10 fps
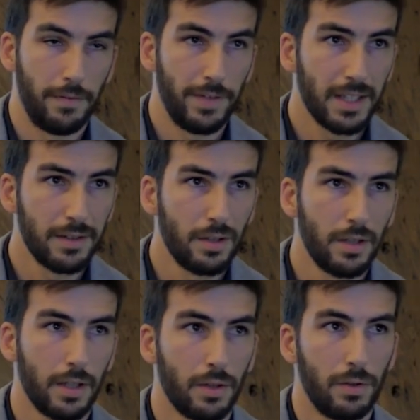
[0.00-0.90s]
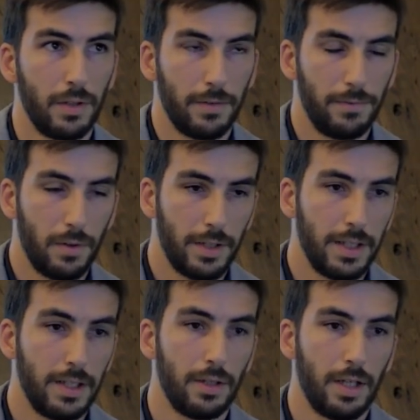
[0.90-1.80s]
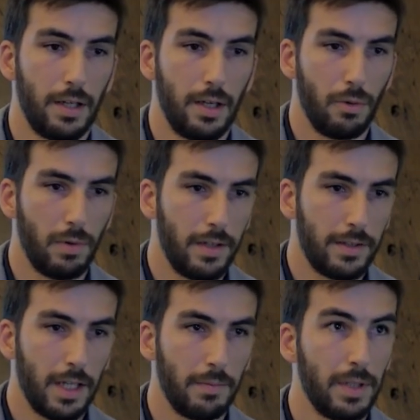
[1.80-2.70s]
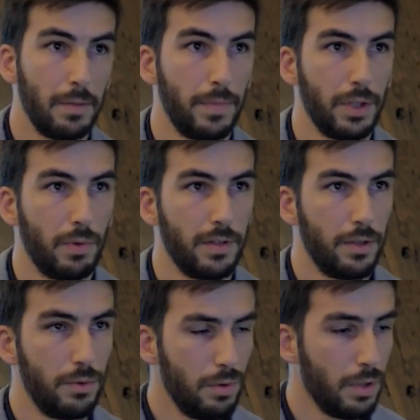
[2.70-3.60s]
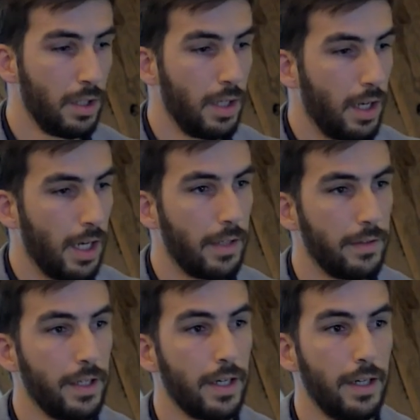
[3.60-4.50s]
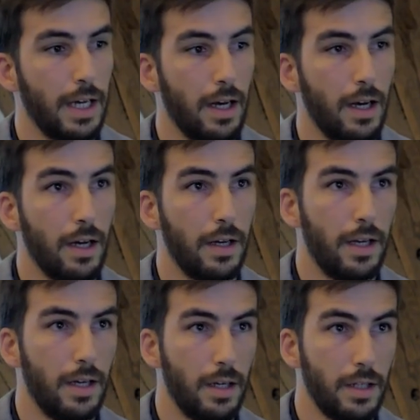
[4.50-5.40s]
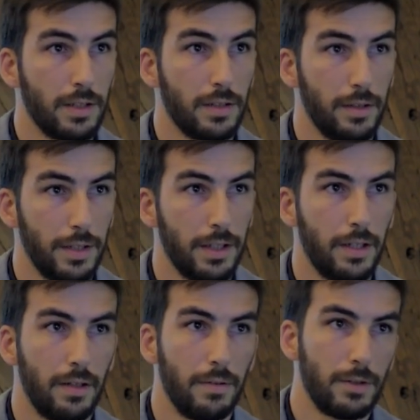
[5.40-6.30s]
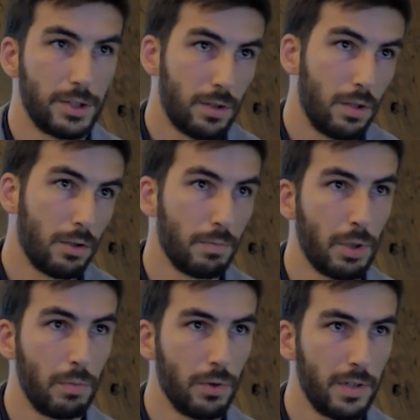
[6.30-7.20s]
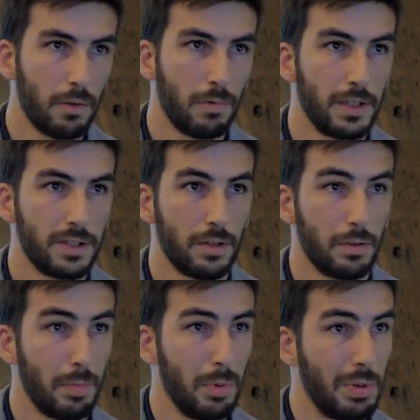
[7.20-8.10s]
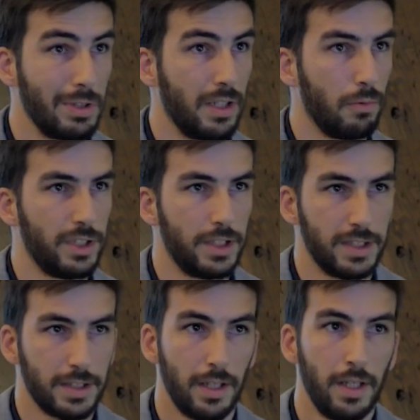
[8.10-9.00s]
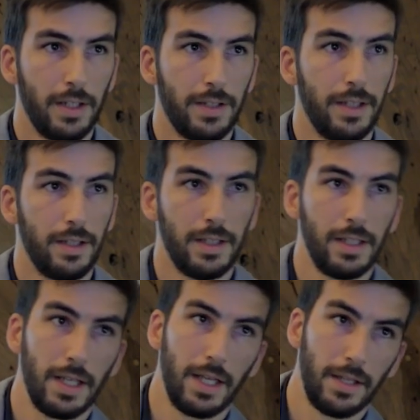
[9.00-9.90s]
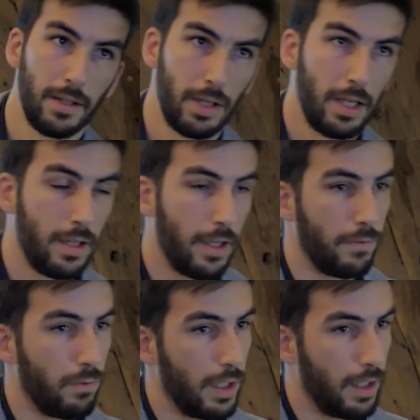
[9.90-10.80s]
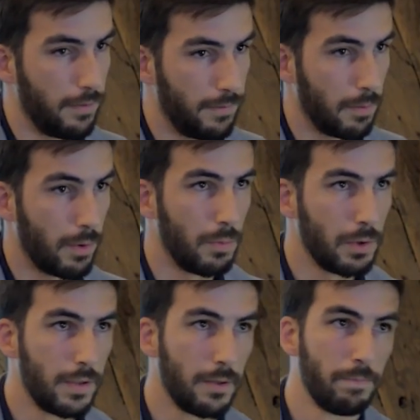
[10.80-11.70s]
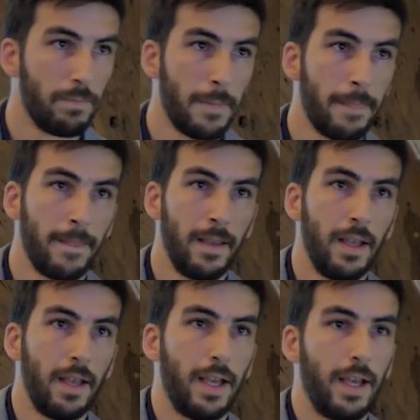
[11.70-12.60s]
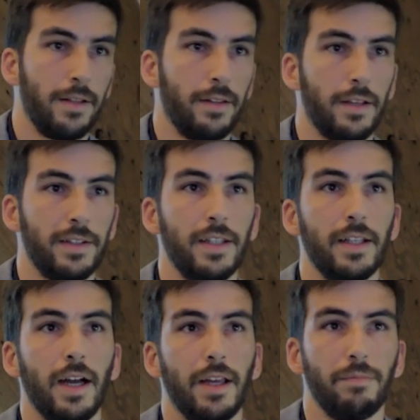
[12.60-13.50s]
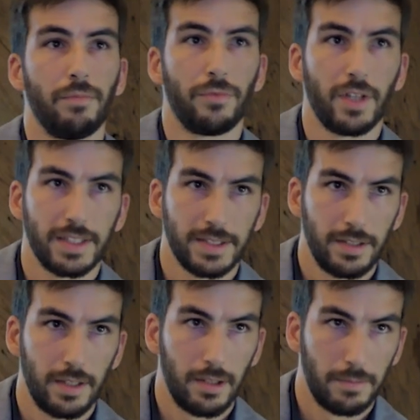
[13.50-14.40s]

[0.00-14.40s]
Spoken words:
vector encoding for the wild-type PMP22 under a strong promoter, quite strong promoter, which is the EAF1 alpha promoter. And here I'm just